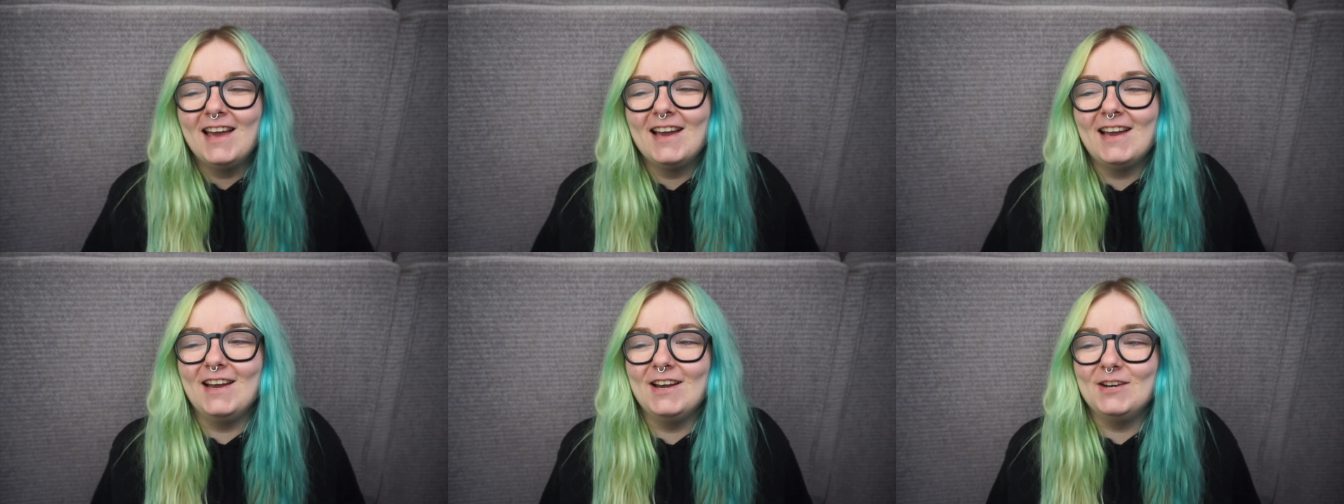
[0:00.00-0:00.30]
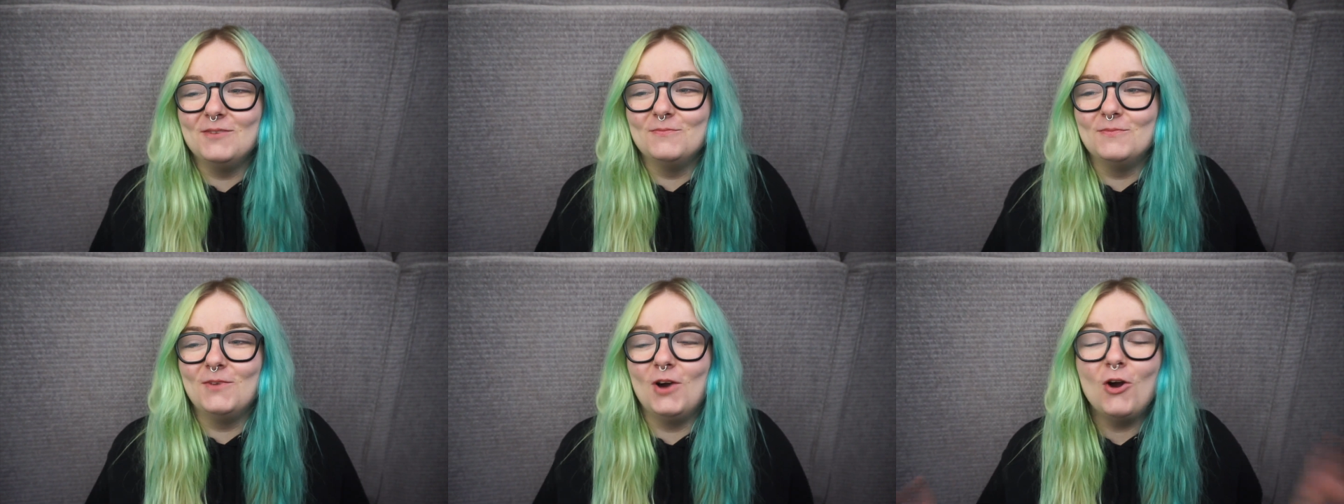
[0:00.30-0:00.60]

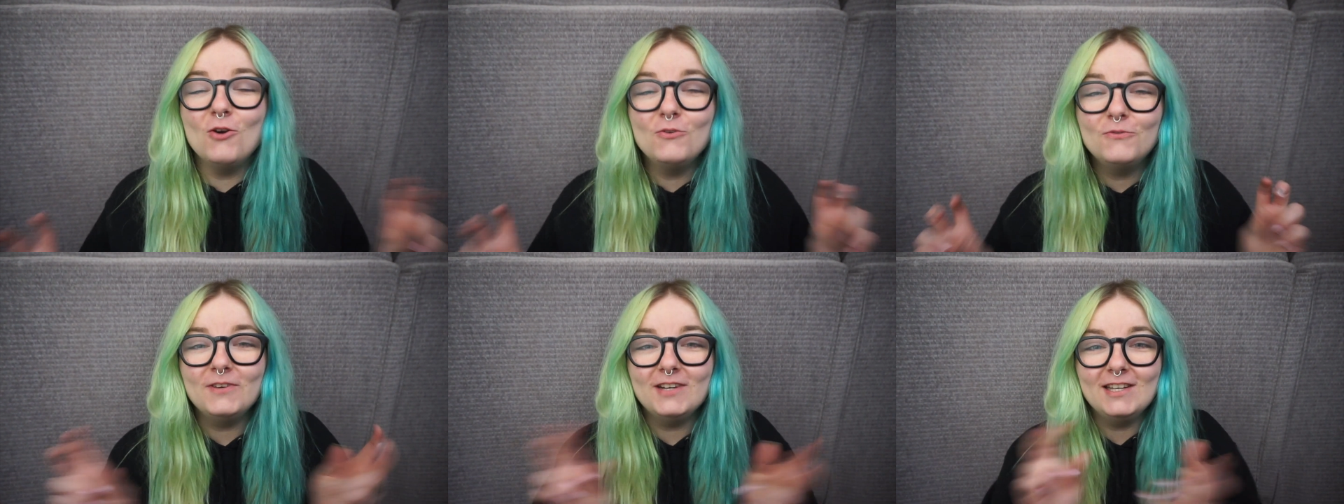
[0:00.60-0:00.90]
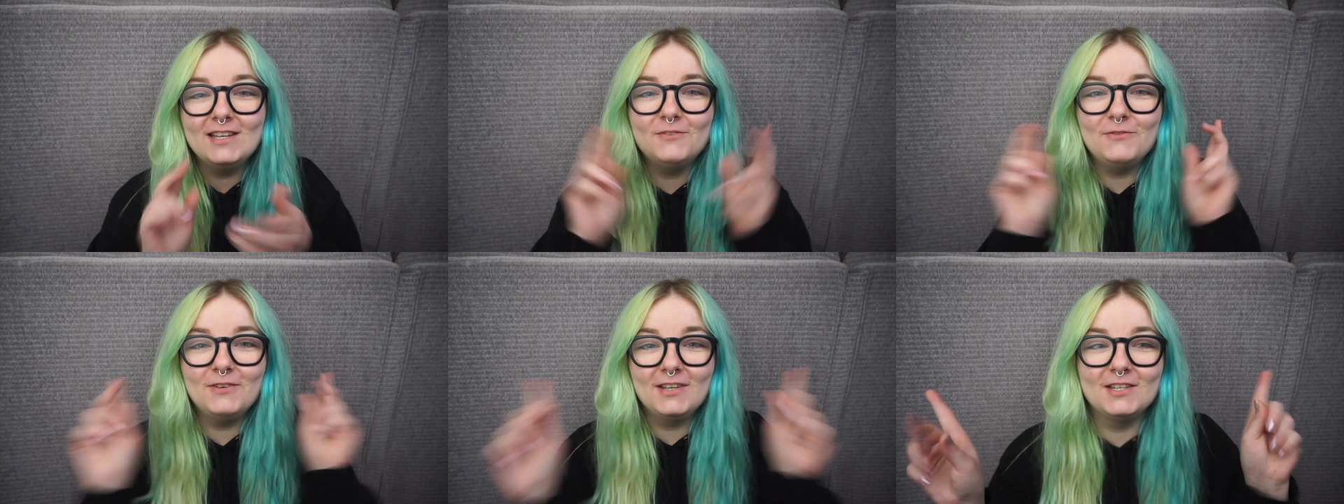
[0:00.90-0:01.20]

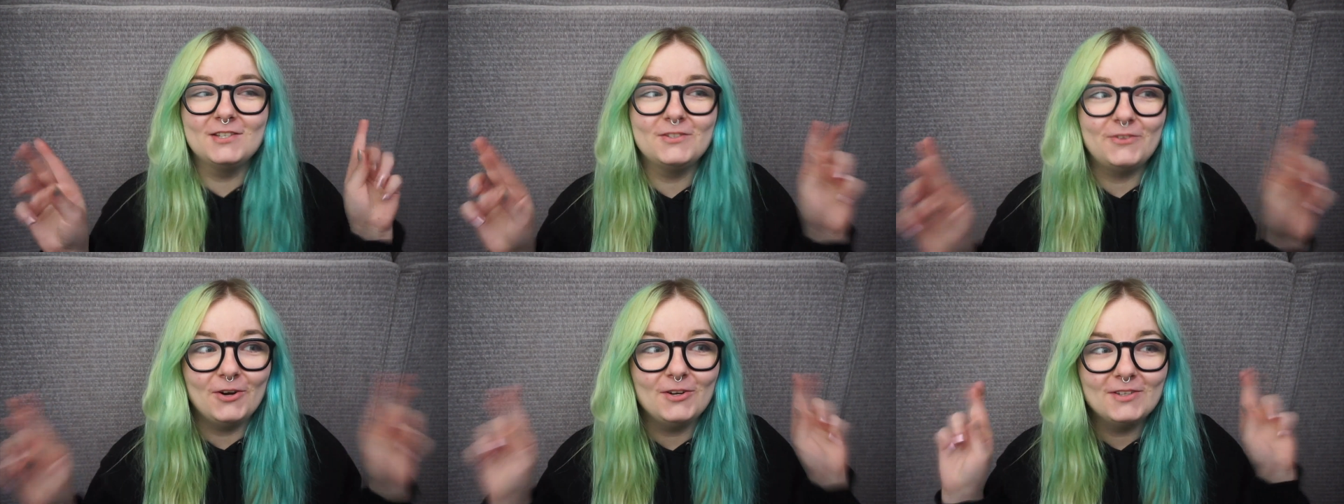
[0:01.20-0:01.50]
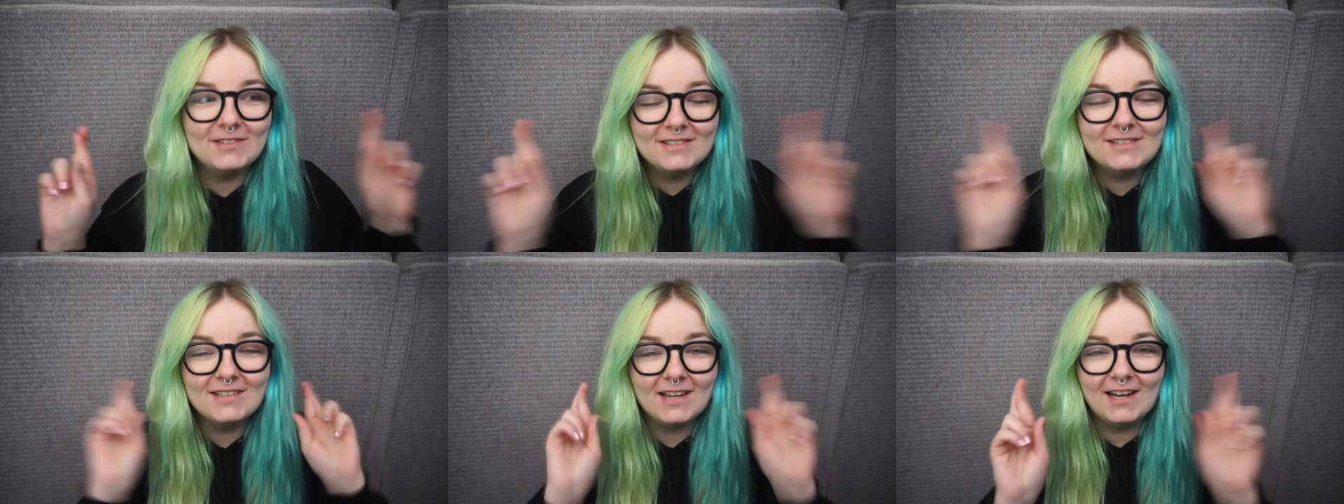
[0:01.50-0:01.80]
Hopefully, fingers
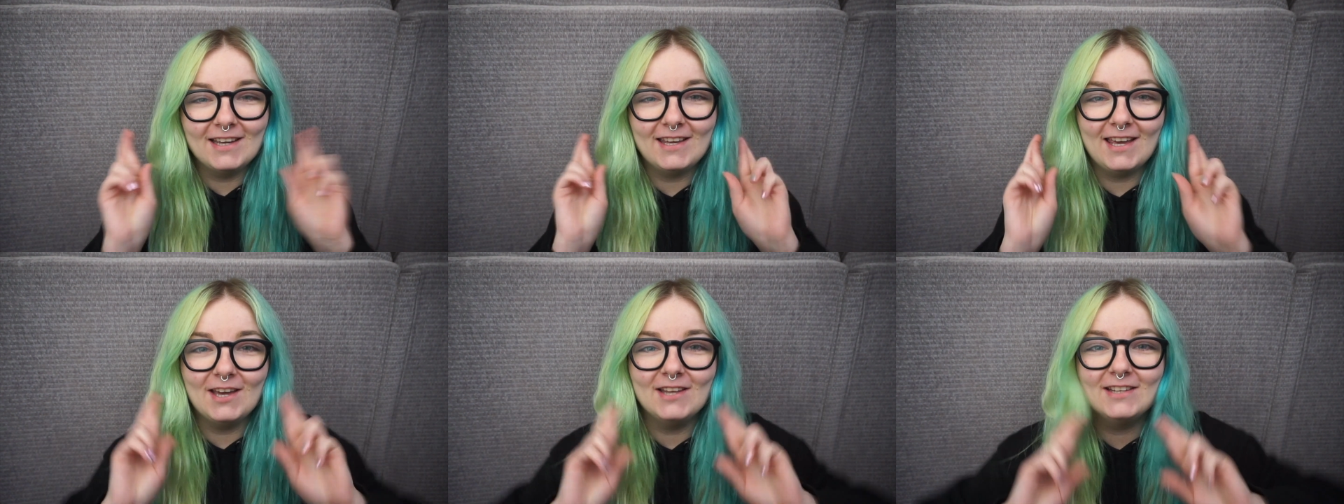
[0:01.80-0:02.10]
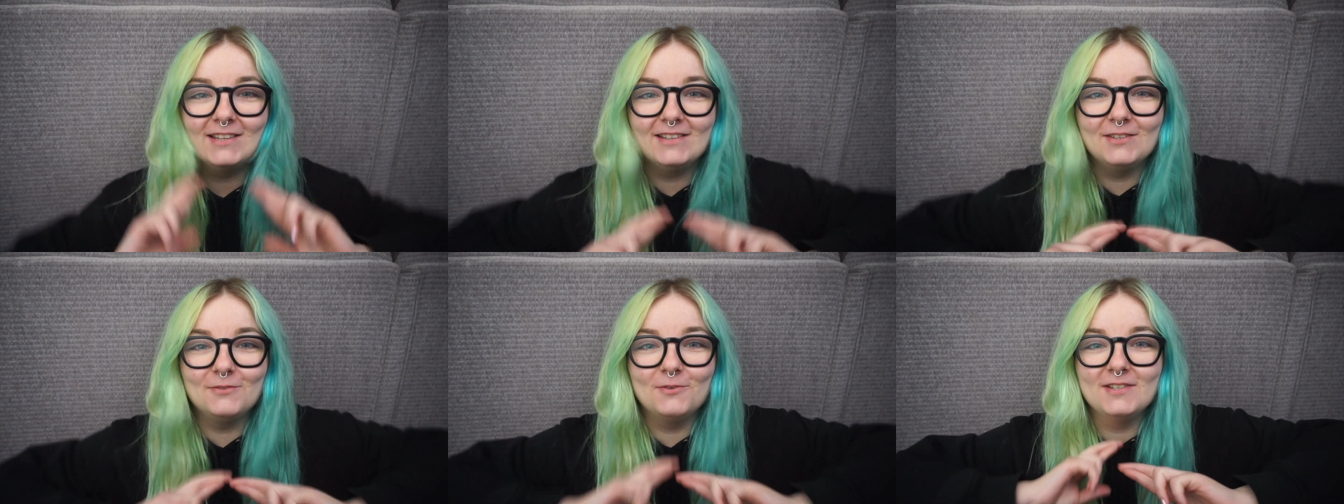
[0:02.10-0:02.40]
crossed, I
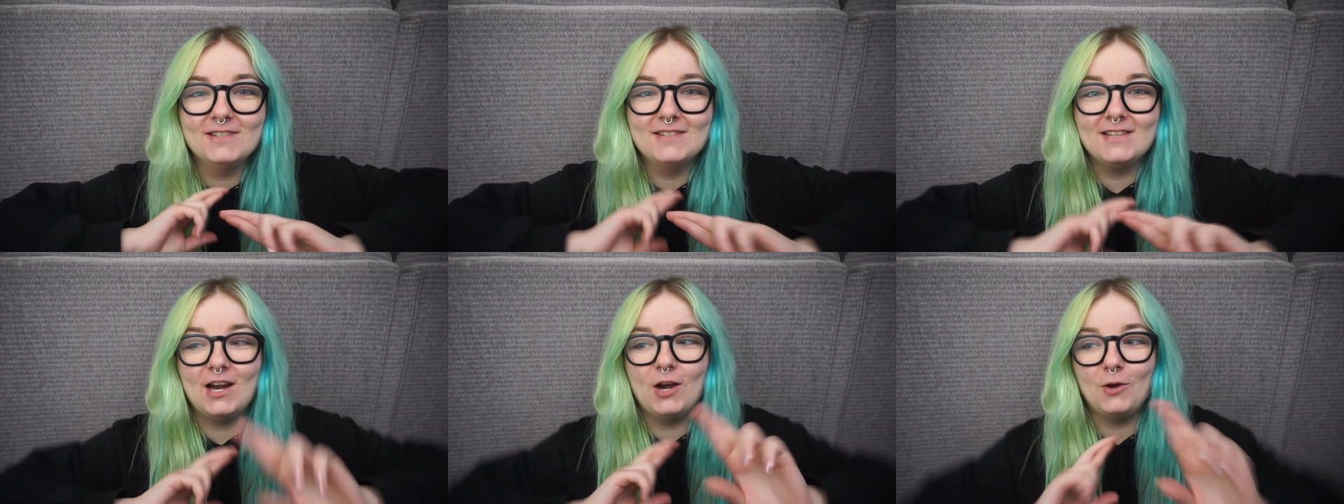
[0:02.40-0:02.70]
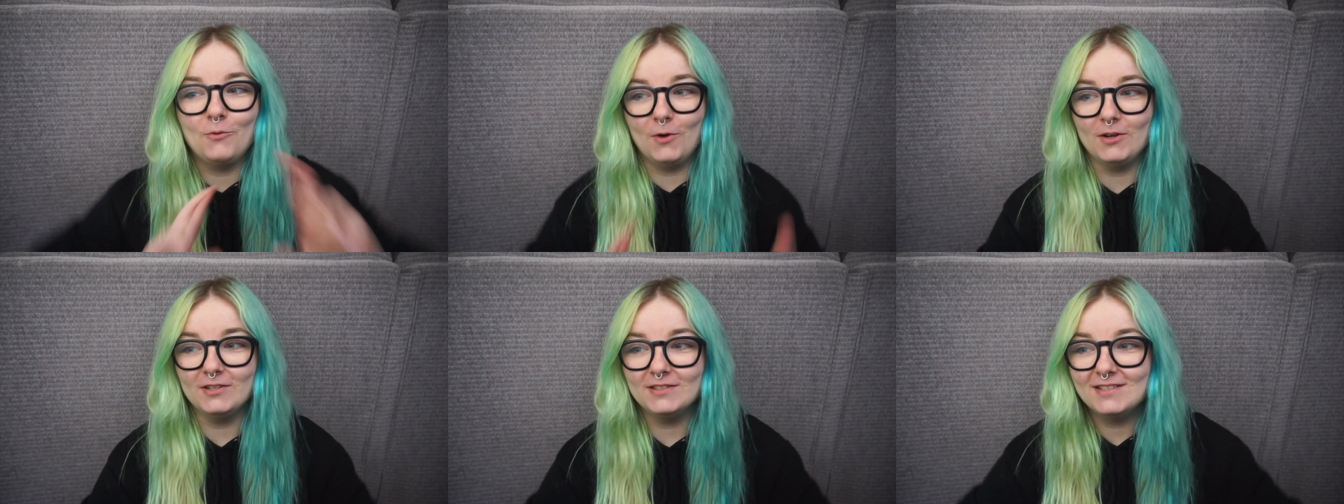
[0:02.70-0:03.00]
get the ones that I
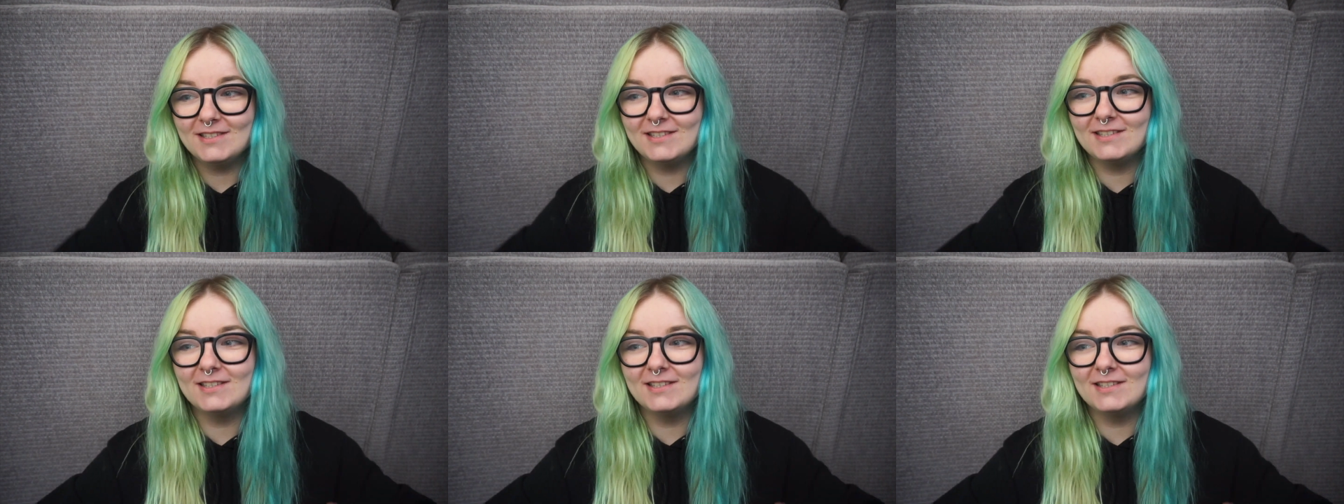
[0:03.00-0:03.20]
want.